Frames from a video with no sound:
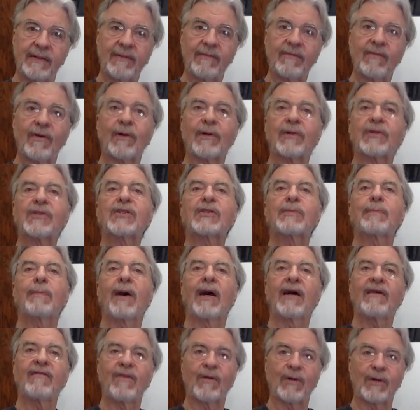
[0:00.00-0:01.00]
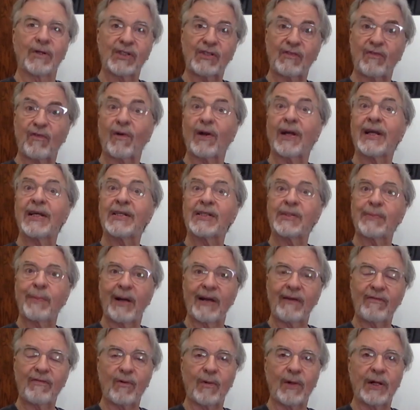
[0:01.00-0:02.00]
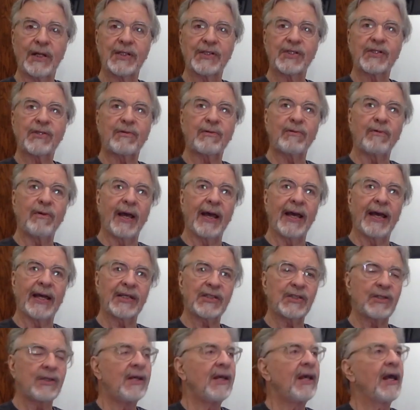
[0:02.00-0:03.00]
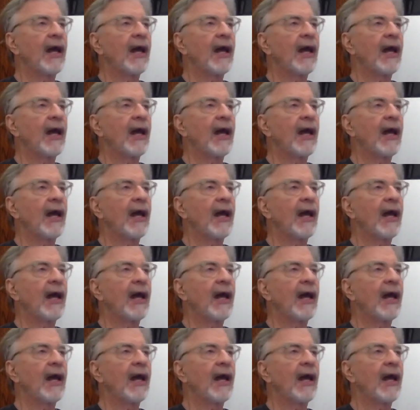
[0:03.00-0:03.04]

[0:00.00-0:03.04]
verse by verse, phrase by phrase, through Acts.